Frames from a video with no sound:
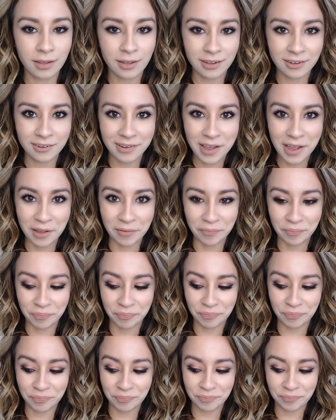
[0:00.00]
Okay.
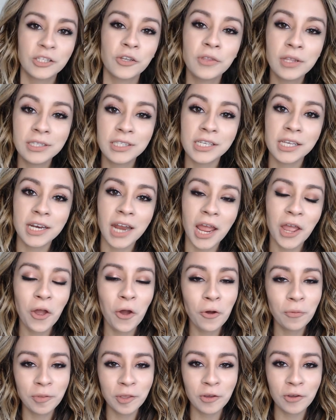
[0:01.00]
So that's it. I
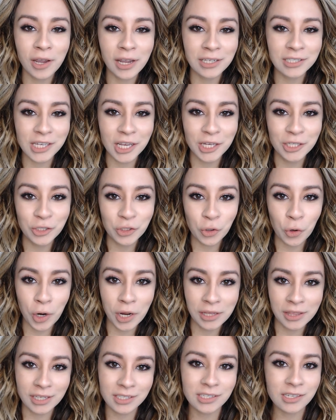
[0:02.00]
hope that you guys
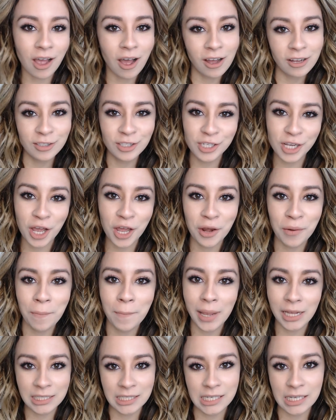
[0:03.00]
enjoyed this undone,
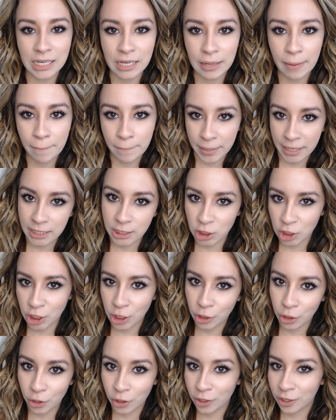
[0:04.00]
messy, beachy
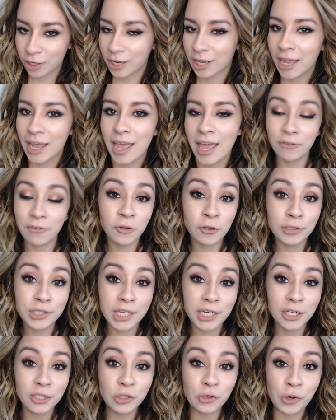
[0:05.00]
look. If you
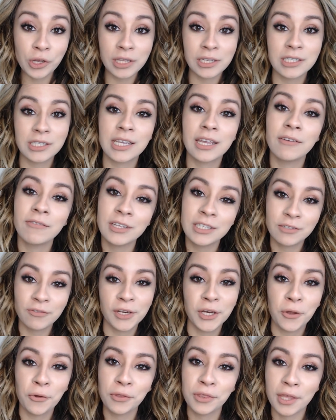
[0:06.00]
did enjoy this, give this
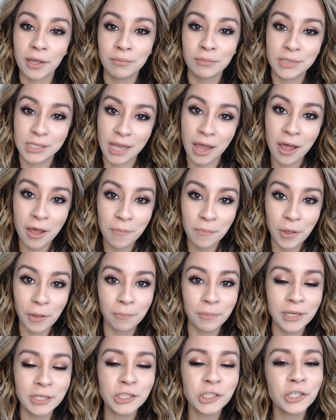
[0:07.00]
video a thumbs up.
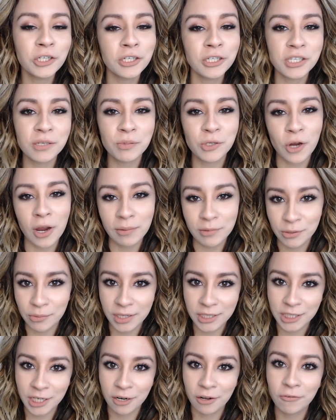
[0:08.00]
Be sure to subscribe to my
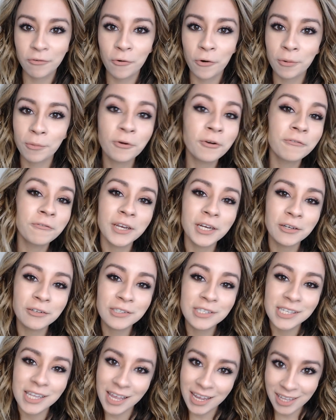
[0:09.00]
channel for more
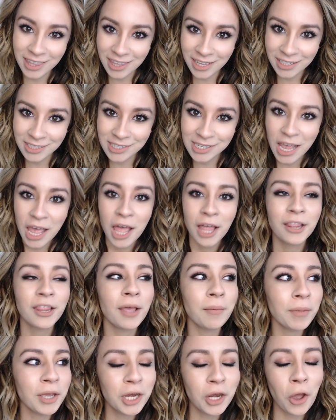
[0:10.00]
videos like this.
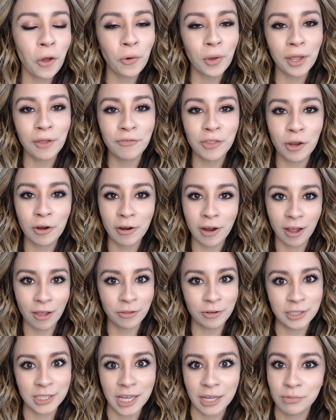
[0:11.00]
Let me know if there are
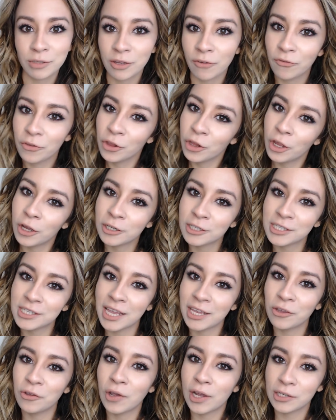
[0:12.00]
other types of looks
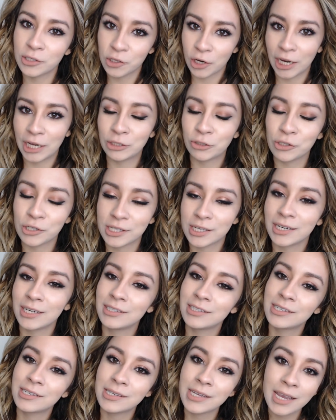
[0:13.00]
that you guys are interested
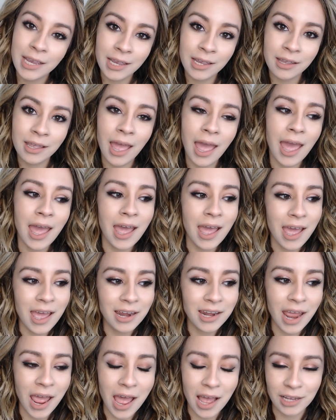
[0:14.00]
in seeing.
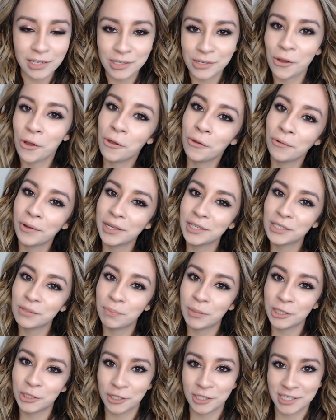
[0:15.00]
And as always,
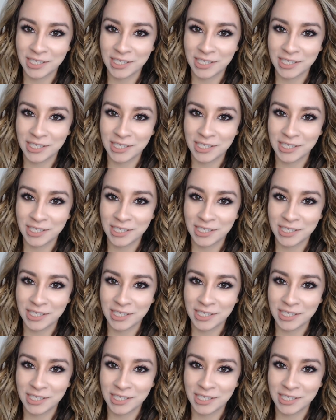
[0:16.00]
be sure to